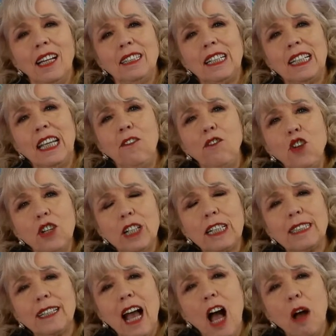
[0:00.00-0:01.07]
And to give you an
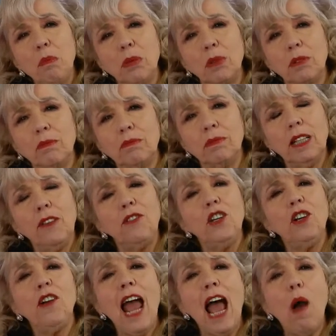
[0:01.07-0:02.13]
example, if
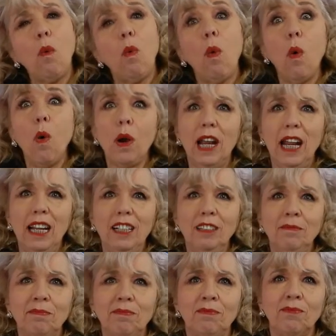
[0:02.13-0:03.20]
you're out
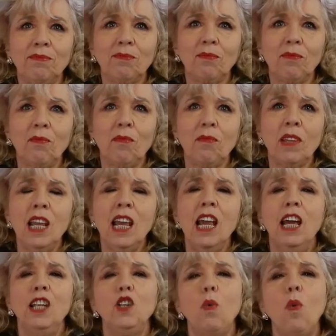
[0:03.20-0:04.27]
walking
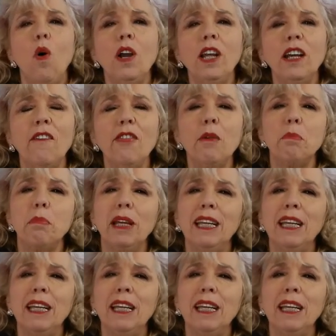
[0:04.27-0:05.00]
and you're walking on the